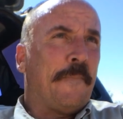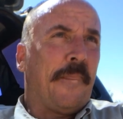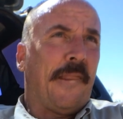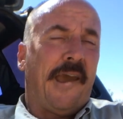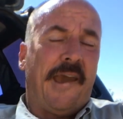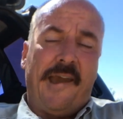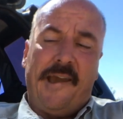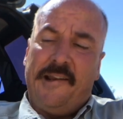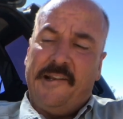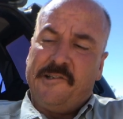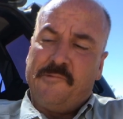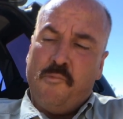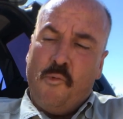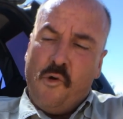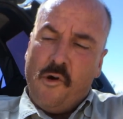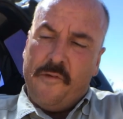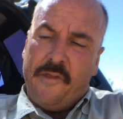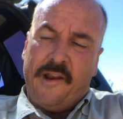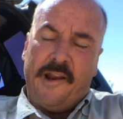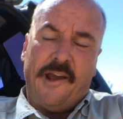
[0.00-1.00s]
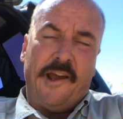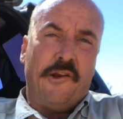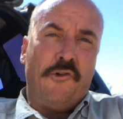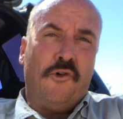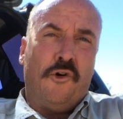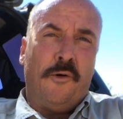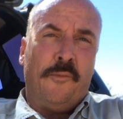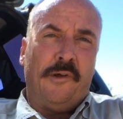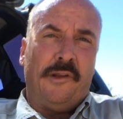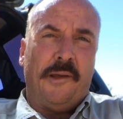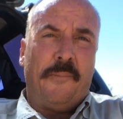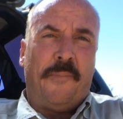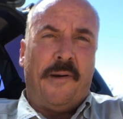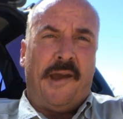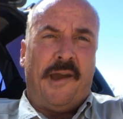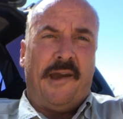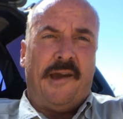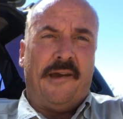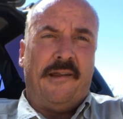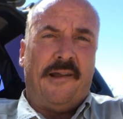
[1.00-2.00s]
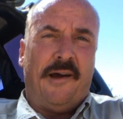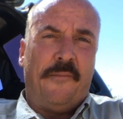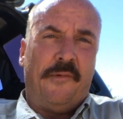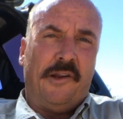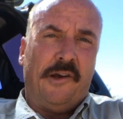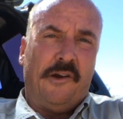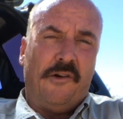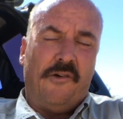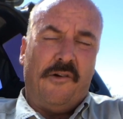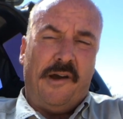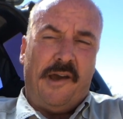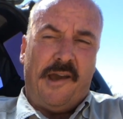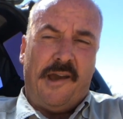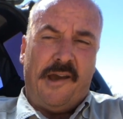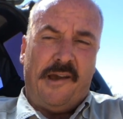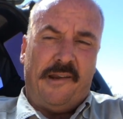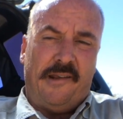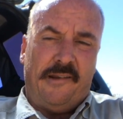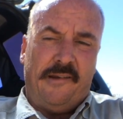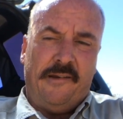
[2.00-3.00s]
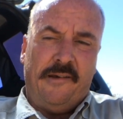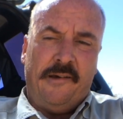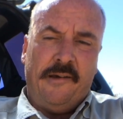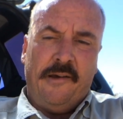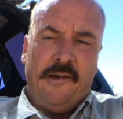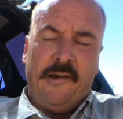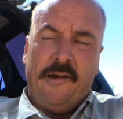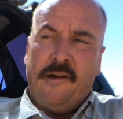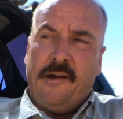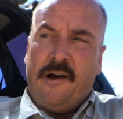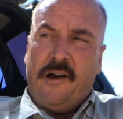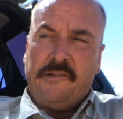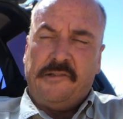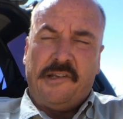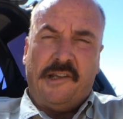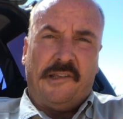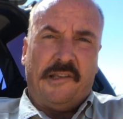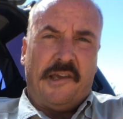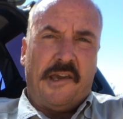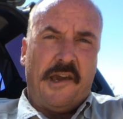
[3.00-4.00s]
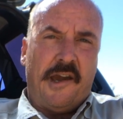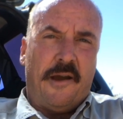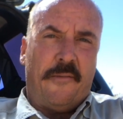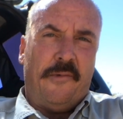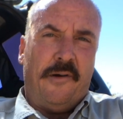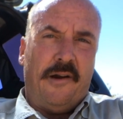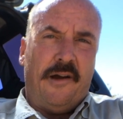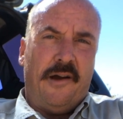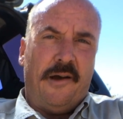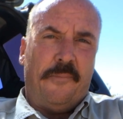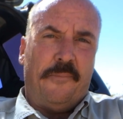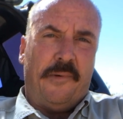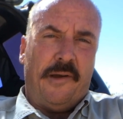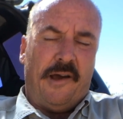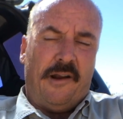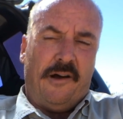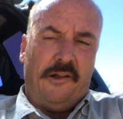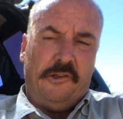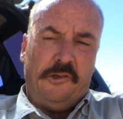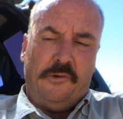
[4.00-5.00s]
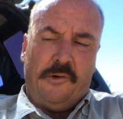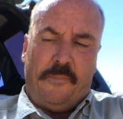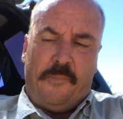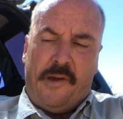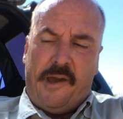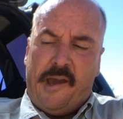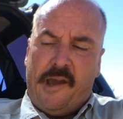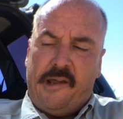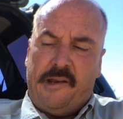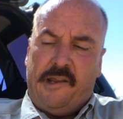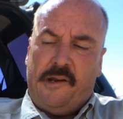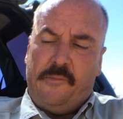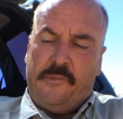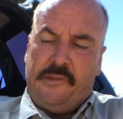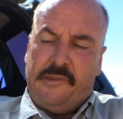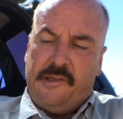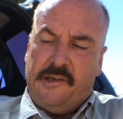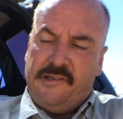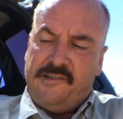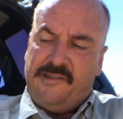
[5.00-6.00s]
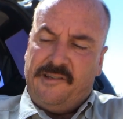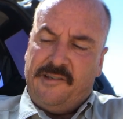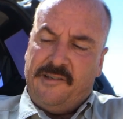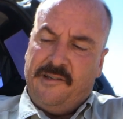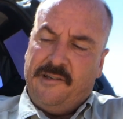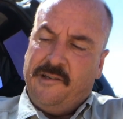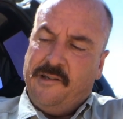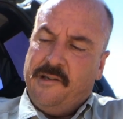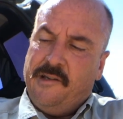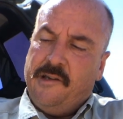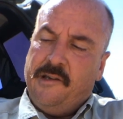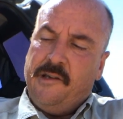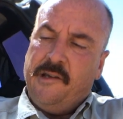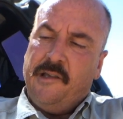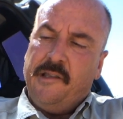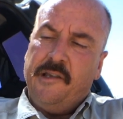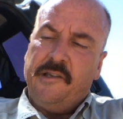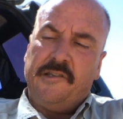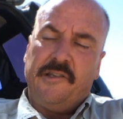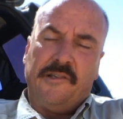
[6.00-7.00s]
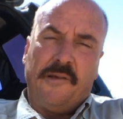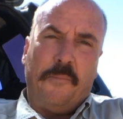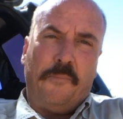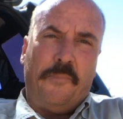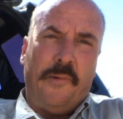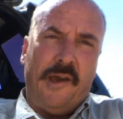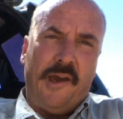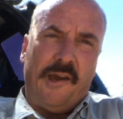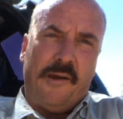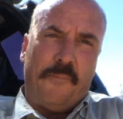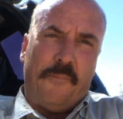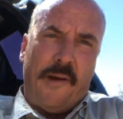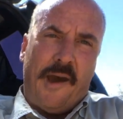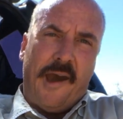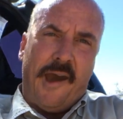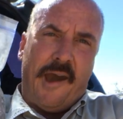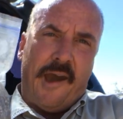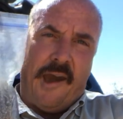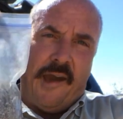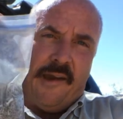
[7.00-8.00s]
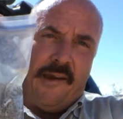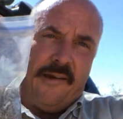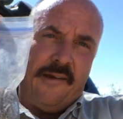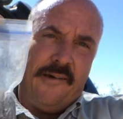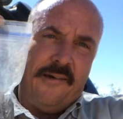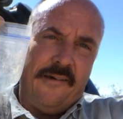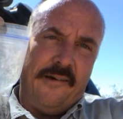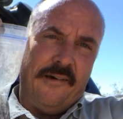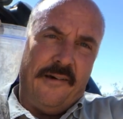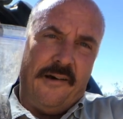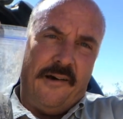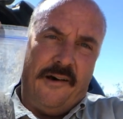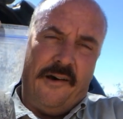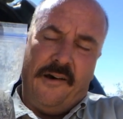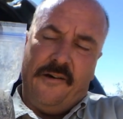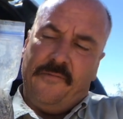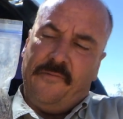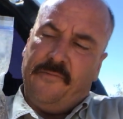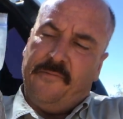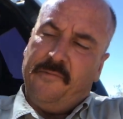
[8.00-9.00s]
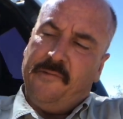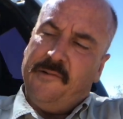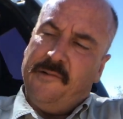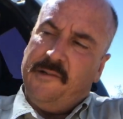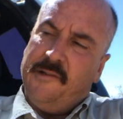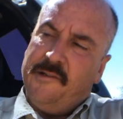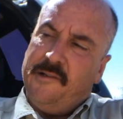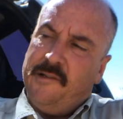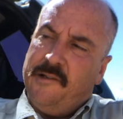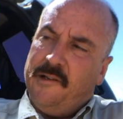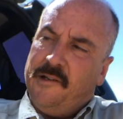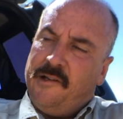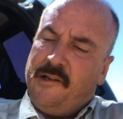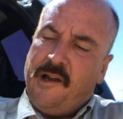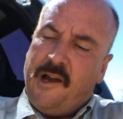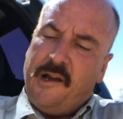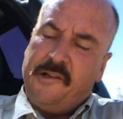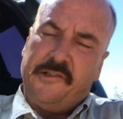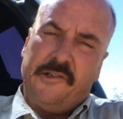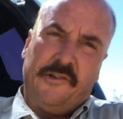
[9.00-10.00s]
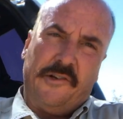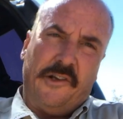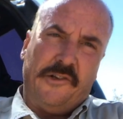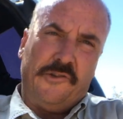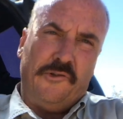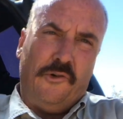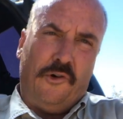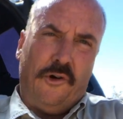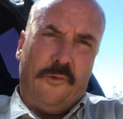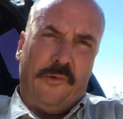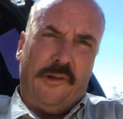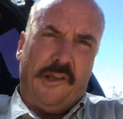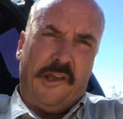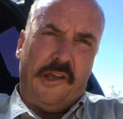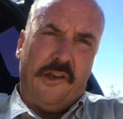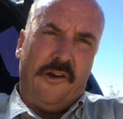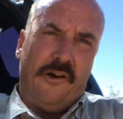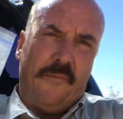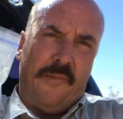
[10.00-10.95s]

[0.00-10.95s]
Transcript: and it's more than I normally pan, I'm going to go ahead and I'll set the camera up and I'll do a panning with this. This is a big bag of concentrates. Normally, you know,